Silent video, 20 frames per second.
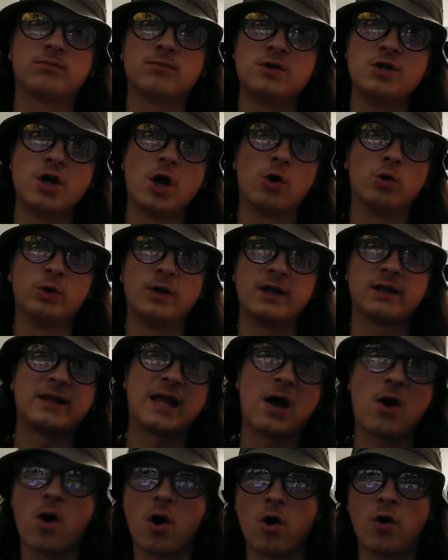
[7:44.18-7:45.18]

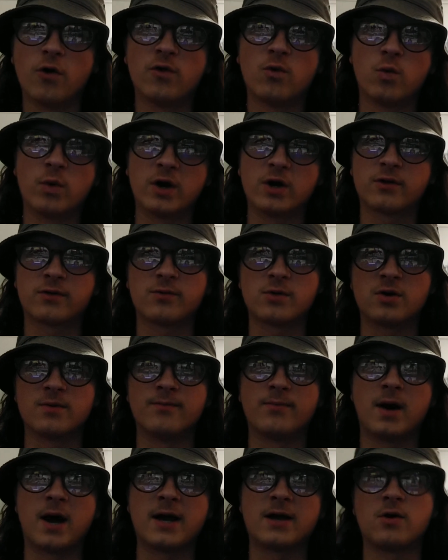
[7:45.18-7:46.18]
list out all the wares you
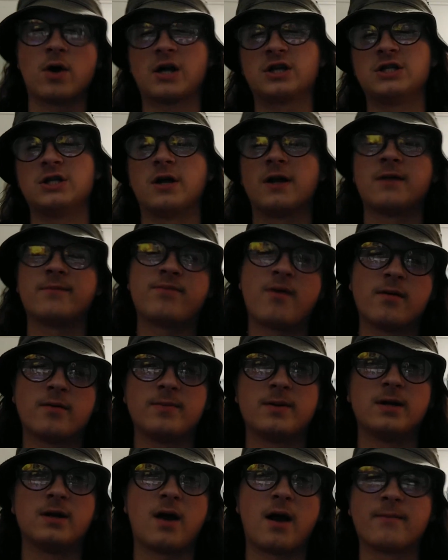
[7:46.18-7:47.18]
can buy. Actually, no, that'd
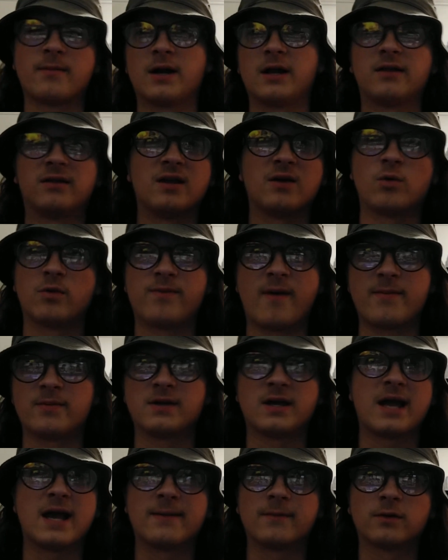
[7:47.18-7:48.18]
probably be. I'm gonna stick with
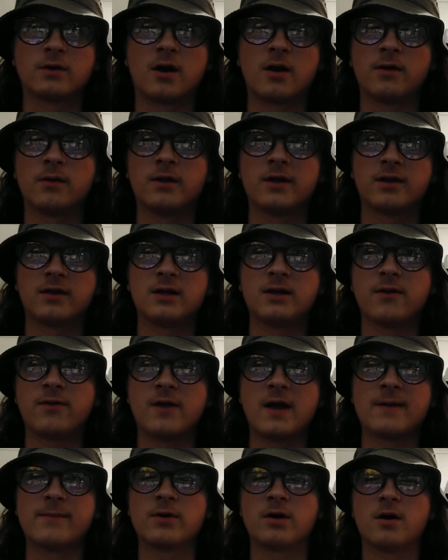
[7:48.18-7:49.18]
probably the Amazon listing
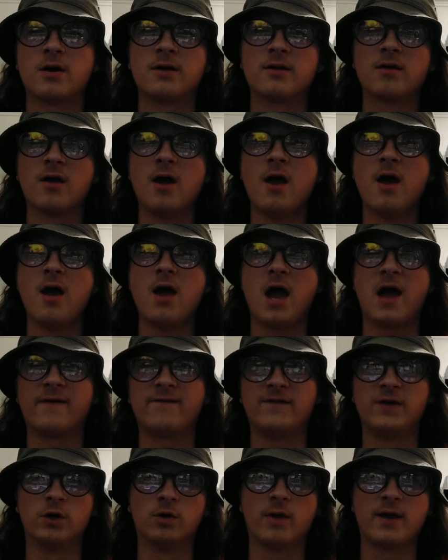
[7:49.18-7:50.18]
thing, because I
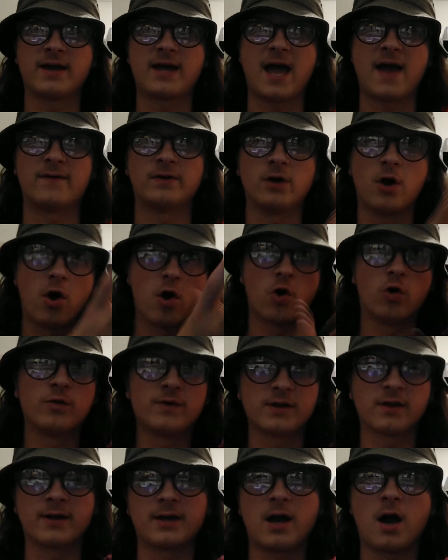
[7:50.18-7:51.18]
feel like having all
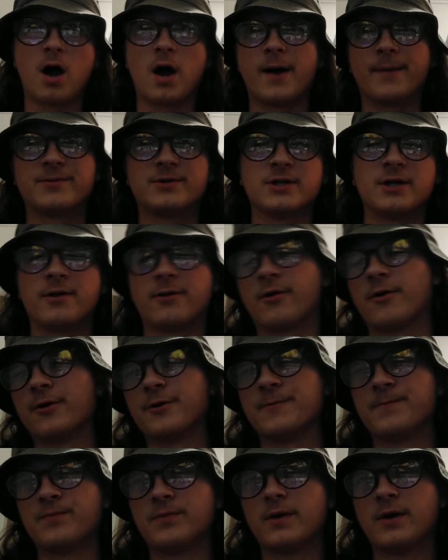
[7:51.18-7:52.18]
these options
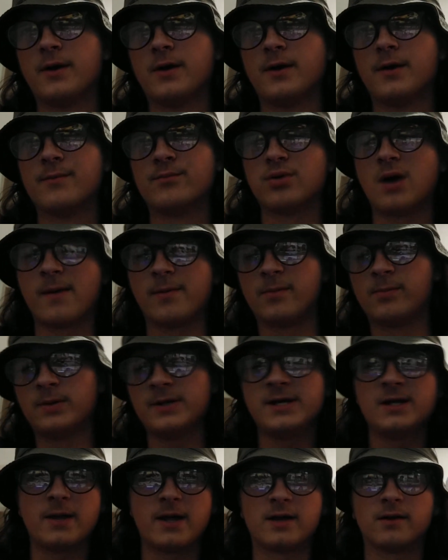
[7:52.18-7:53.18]
are
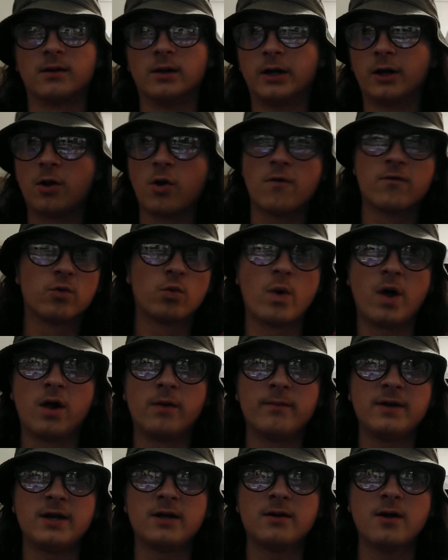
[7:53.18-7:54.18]
probably a little
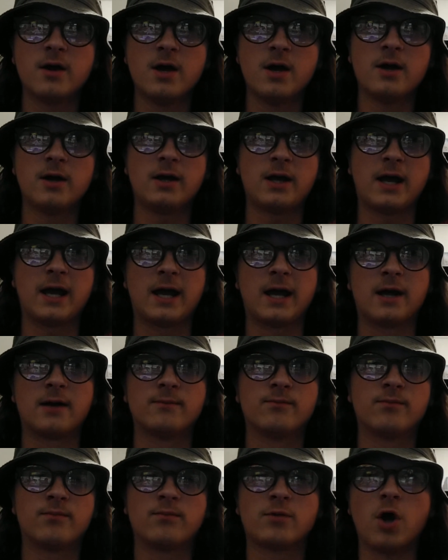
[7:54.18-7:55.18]
overwhelming,
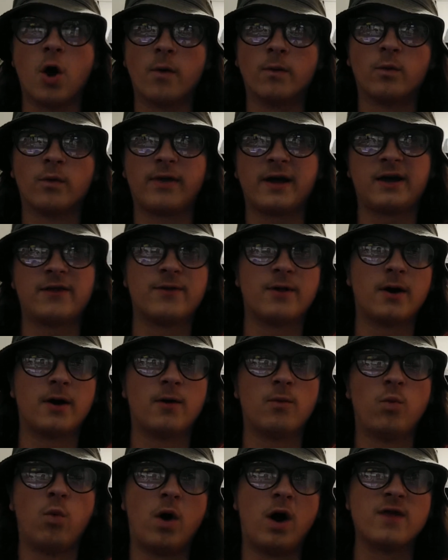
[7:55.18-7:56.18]
and going with
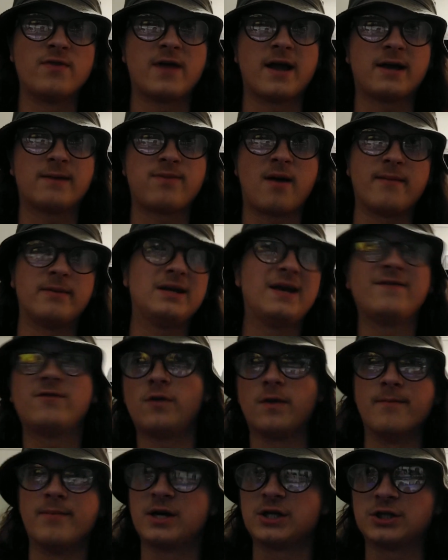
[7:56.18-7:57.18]
the one that probably gives
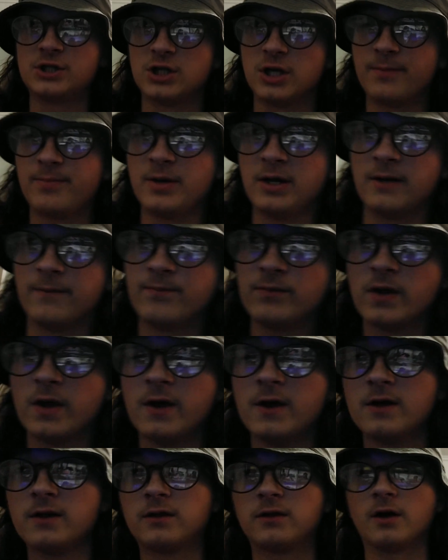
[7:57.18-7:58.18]
you the best shipping,
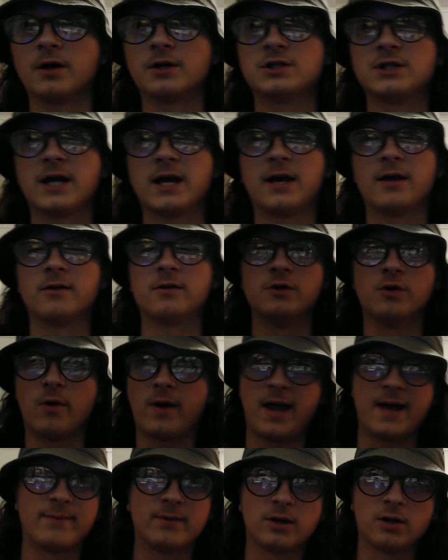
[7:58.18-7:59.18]
such as
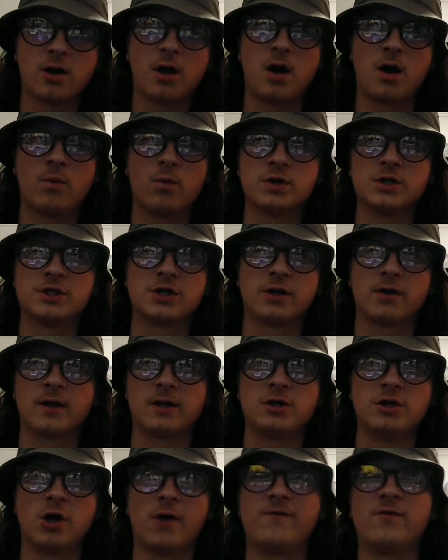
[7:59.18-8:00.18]
Amazon, which just
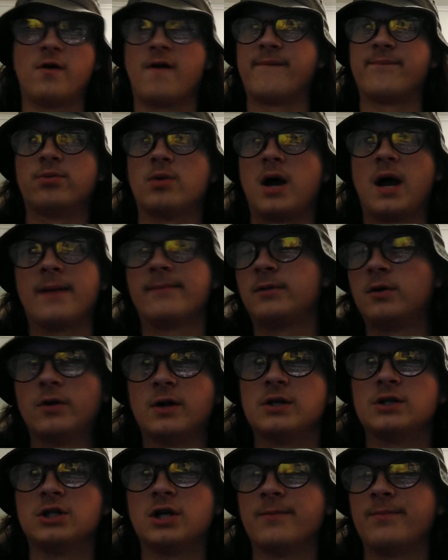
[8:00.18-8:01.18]
if you have Prime
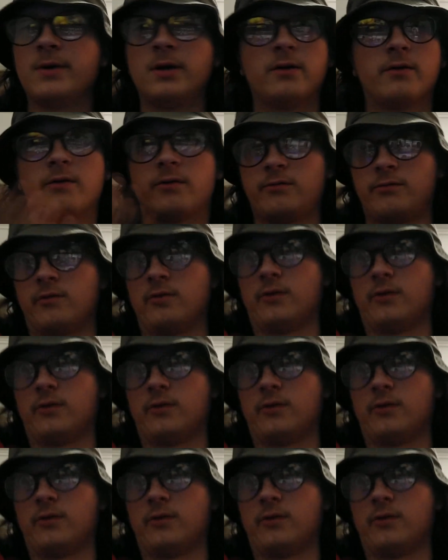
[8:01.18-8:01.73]
2-day shipping, so you